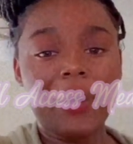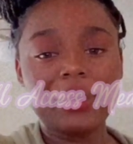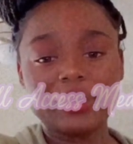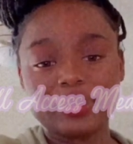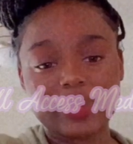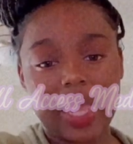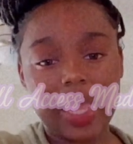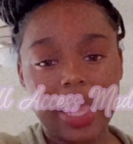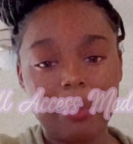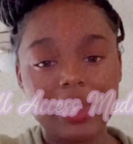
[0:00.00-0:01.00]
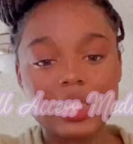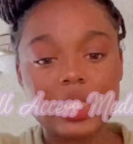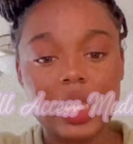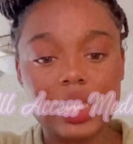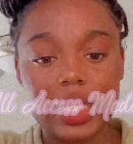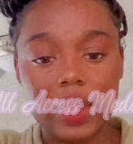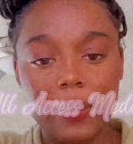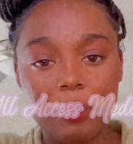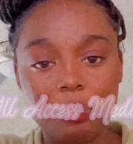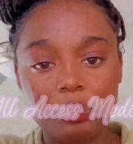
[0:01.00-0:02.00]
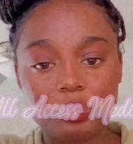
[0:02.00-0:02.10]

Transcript: I had been said that.